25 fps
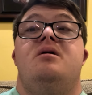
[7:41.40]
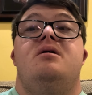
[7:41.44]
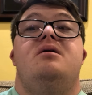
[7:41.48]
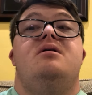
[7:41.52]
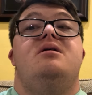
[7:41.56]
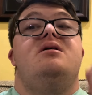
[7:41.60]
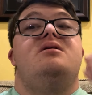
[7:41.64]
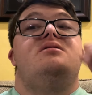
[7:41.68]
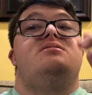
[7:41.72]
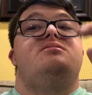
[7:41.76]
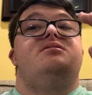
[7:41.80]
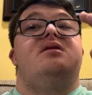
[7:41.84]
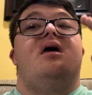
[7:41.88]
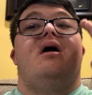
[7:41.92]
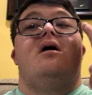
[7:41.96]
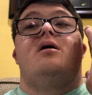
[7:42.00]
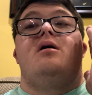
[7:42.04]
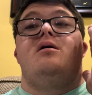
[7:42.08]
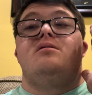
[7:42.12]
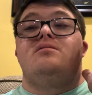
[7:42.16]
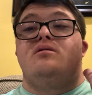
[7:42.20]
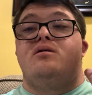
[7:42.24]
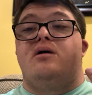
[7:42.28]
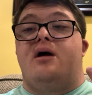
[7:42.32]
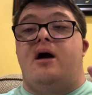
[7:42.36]
It's not
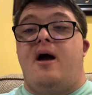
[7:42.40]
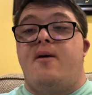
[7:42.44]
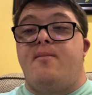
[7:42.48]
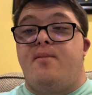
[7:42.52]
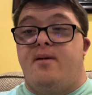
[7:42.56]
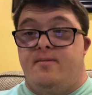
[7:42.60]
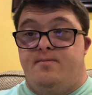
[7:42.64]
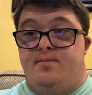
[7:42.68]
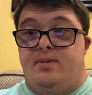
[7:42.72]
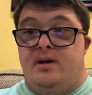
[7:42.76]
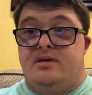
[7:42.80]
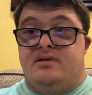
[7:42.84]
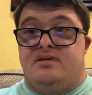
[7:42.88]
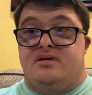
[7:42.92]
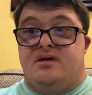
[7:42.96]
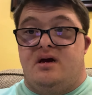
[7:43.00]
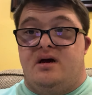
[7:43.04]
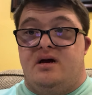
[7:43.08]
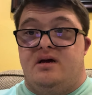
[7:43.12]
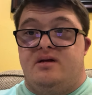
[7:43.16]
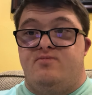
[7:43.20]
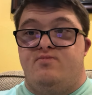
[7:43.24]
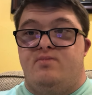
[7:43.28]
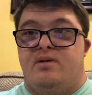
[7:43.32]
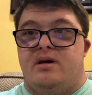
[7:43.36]
going to happen, B.
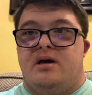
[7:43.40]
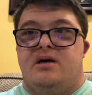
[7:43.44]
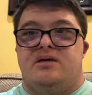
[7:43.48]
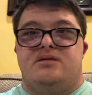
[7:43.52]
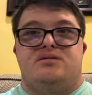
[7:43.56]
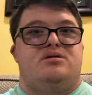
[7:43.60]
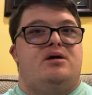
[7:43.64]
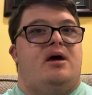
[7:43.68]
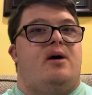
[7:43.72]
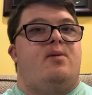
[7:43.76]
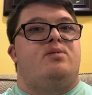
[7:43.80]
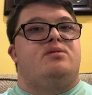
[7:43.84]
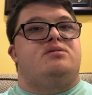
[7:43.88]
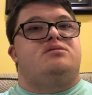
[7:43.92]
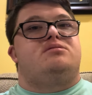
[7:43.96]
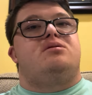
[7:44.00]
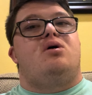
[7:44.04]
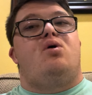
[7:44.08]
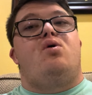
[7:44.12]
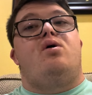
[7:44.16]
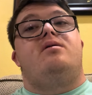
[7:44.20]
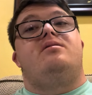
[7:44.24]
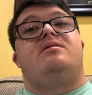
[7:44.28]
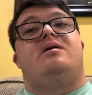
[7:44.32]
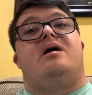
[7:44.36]
Dunn, because they have a
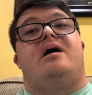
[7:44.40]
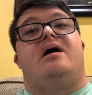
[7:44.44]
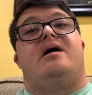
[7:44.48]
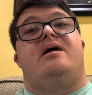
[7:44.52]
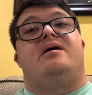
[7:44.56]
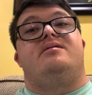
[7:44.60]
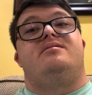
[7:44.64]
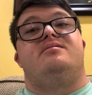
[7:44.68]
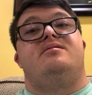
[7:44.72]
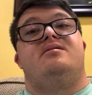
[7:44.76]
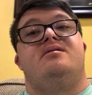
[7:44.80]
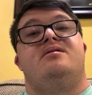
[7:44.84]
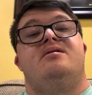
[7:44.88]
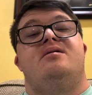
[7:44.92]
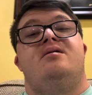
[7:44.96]
storyline